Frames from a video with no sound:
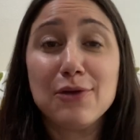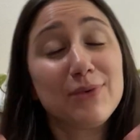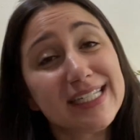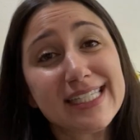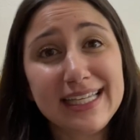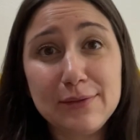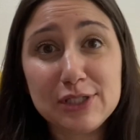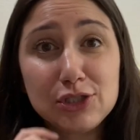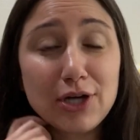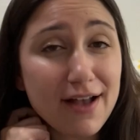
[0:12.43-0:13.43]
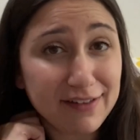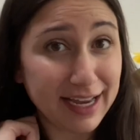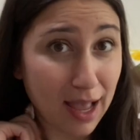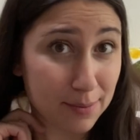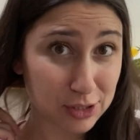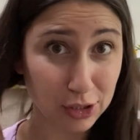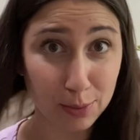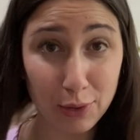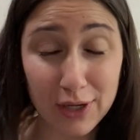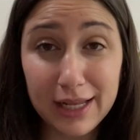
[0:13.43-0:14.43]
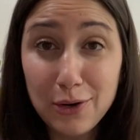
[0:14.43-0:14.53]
recently was traveling up to Portland,